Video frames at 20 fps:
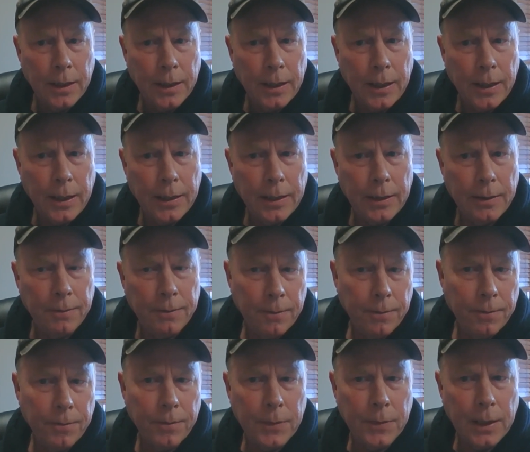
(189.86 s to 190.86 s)
And,
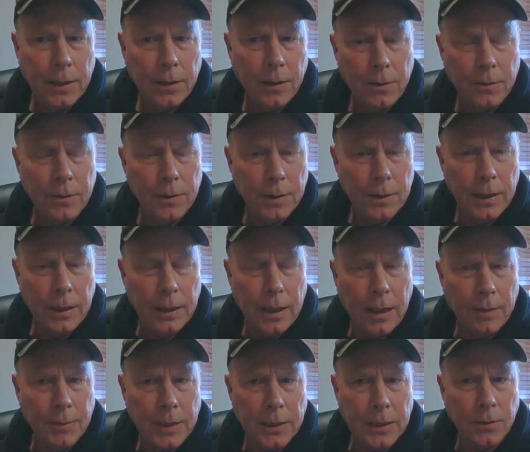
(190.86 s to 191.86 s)

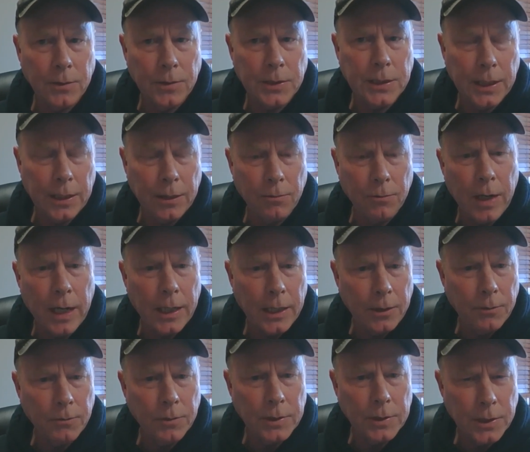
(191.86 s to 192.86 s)
I'm not going to say the
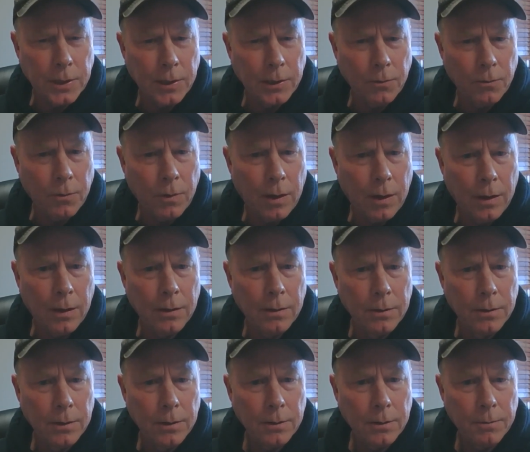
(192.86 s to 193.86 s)
writing was on the
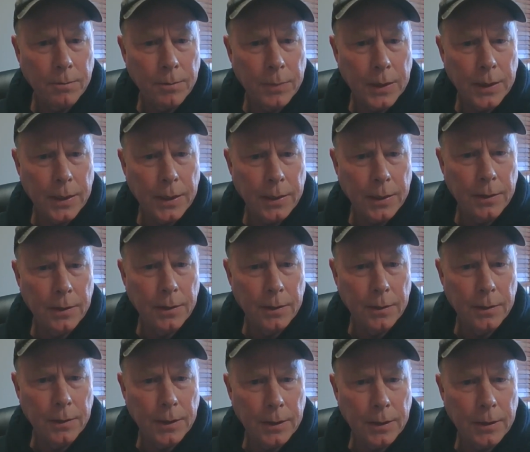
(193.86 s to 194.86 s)
wall, but
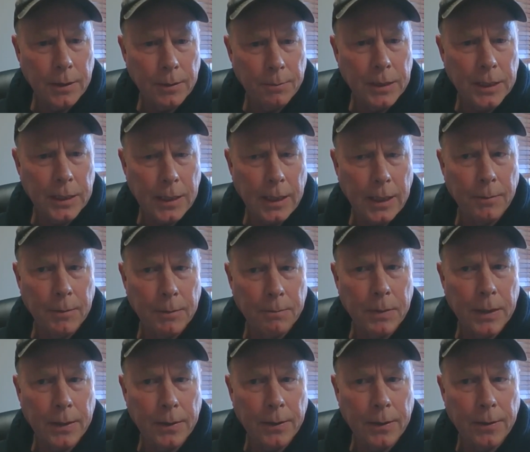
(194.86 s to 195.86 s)
it became
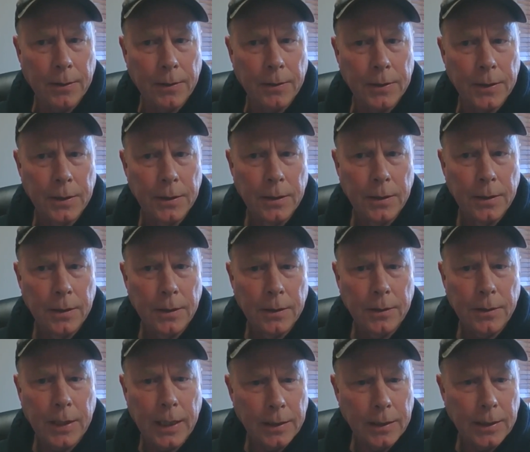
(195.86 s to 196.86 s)
apparent
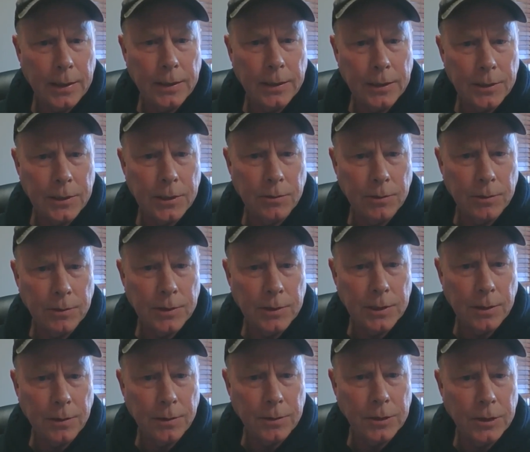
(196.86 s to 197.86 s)
that the industry
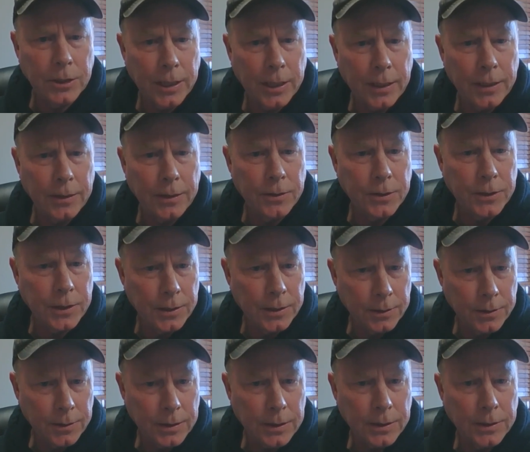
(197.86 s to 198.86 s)
was going to change
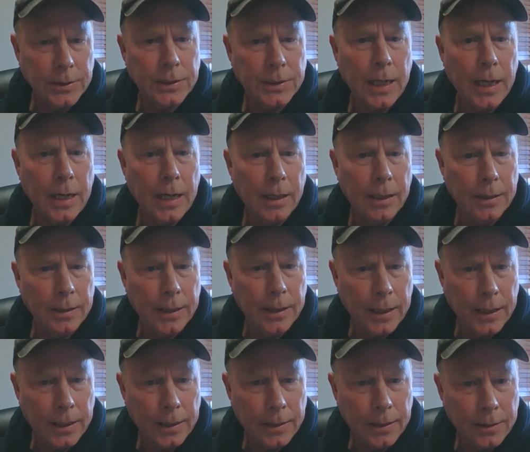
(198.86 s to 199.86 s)
and
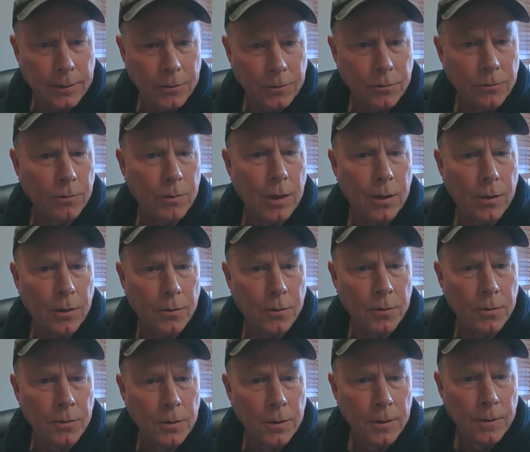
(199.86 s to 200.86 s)
consolidate and
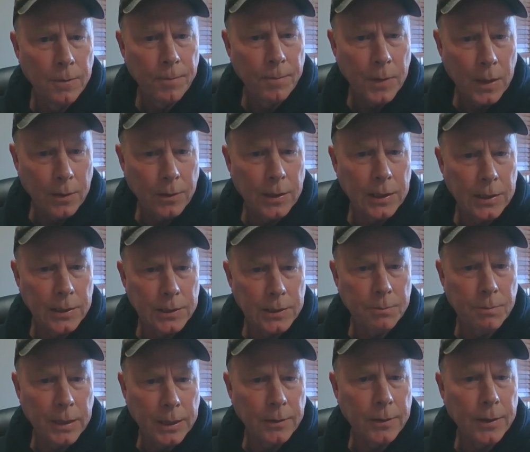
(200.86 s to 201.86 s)
grow, or these
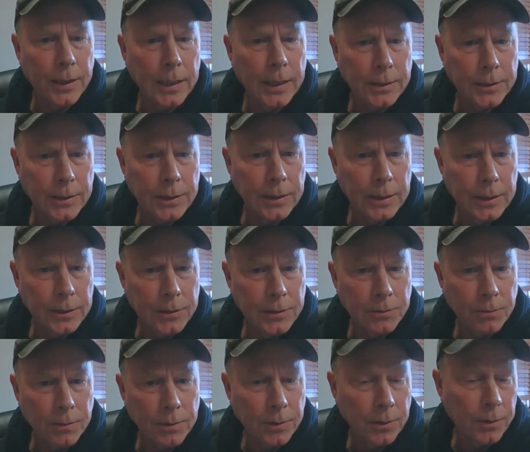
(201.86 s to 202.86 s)
bigger entities
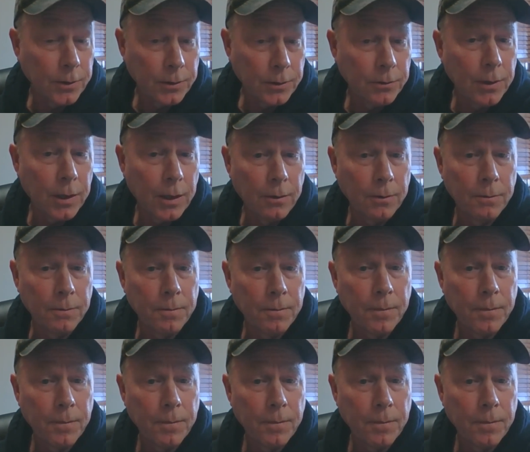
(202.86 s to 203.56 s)
were going to grow.